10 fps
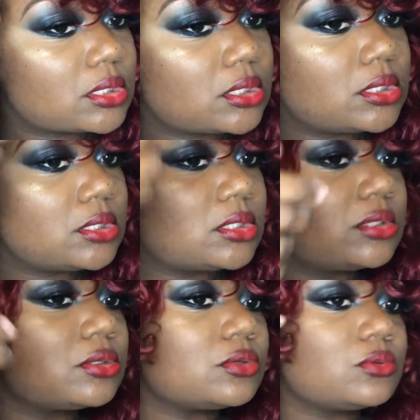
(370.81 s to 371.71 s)

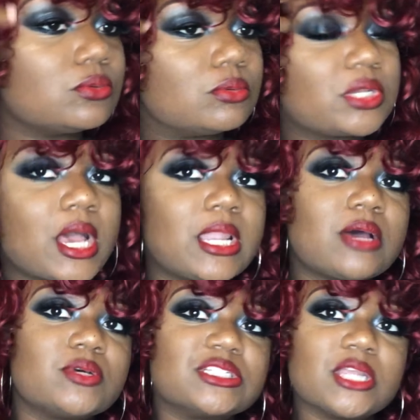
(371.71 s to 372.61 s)
cute. Y'all, I
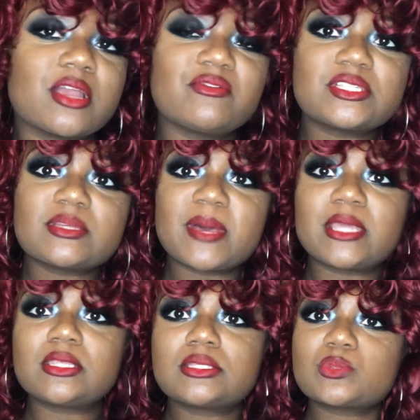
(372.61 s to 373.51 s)
was nervous
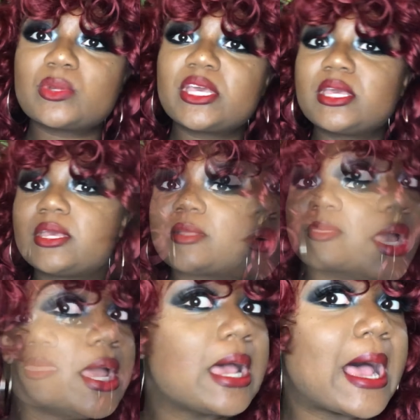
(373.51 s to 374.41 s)
about this wig.
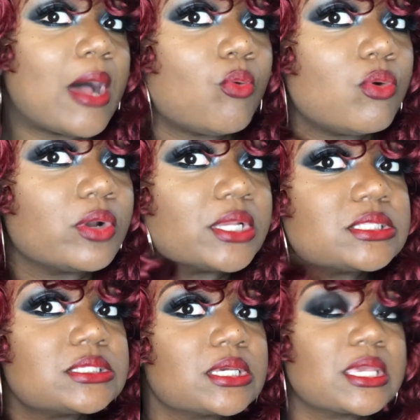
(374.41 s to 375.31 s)
I wanted
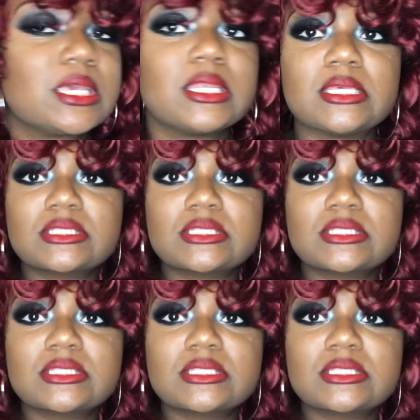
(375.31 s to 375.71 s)
to get this